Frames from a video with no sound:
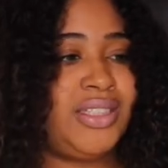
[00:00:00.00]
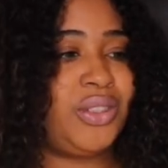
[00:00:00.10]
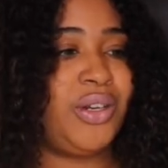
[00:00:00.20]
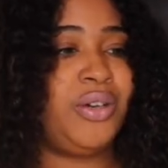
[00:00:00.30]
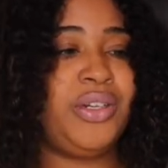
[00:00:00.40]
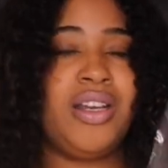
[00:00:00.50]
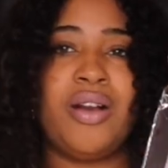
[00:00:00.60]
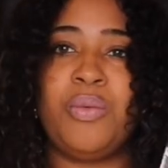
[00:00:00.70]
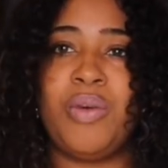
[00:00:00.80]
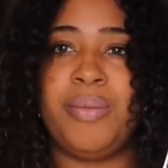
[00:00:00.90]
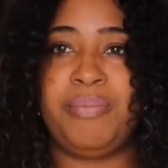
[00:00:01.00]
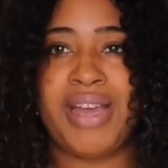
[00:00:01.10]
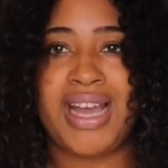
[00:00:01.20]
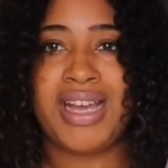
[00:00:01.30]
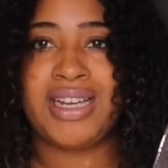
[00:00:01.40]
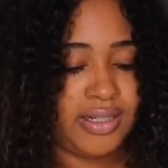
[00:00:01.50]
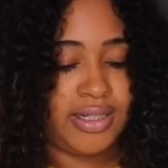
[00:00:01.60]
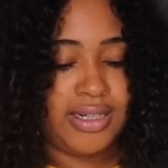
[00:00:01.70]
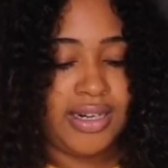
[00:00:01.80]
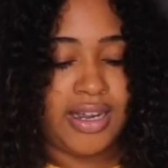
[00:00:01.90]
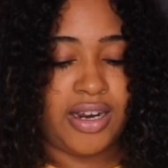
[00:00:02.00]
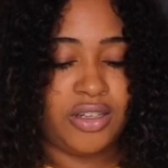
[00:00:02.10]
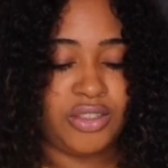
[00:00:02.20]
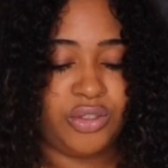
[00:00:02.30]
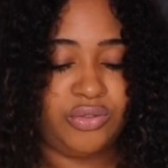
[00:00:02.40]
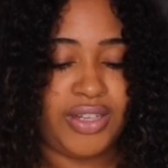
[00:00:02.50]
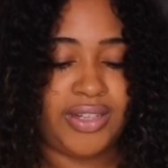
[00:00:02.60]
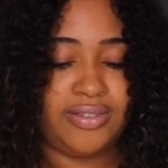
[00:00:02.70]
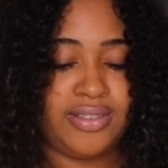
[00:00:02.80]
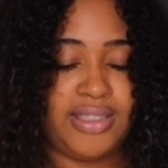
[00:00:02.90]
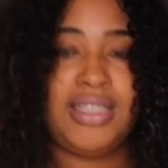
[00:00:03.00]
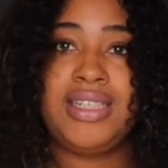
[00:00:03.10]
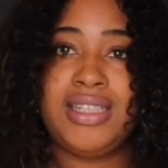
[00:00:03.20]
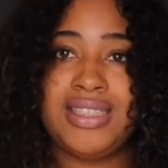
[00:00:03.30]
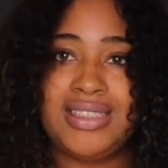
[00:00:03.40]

So I only got one pack. I also found these.